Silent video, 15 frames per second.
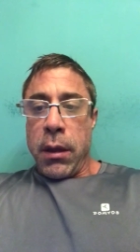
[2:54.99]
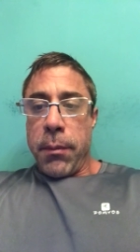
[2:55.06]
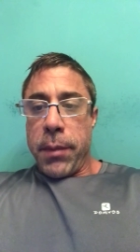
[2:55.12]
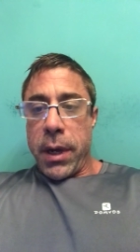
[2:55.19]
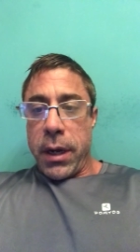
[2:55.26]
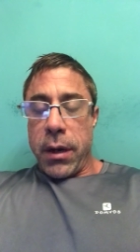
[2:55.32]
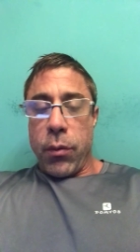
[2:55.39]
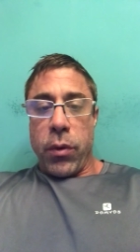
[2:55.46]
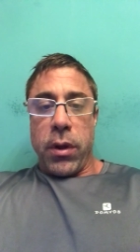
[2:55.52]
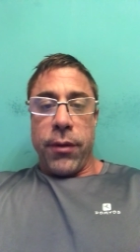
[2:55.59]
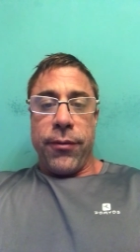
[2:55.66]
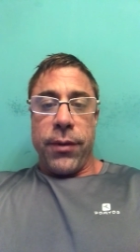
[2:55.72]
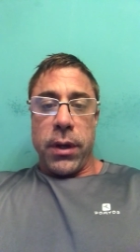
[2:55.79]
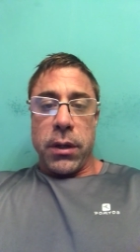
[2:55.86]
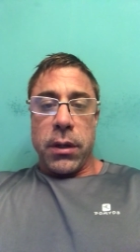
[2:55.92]
but it will
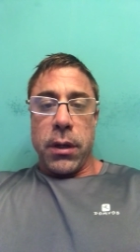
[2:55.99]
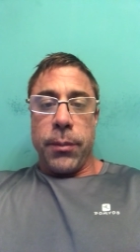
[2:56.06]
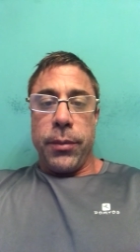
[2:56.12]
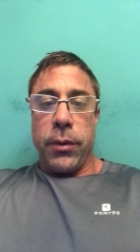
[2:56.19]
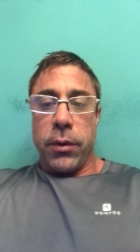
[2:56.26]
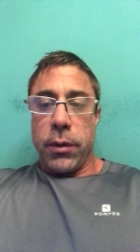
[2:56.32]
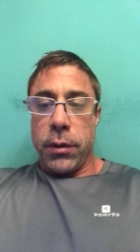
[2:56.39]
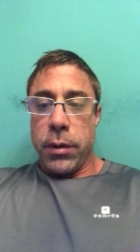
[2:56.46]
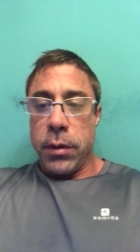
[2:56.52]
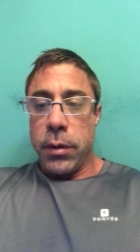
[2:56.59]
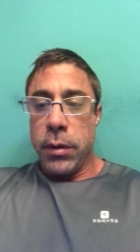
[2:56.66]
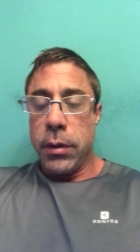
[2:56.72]
fuck up your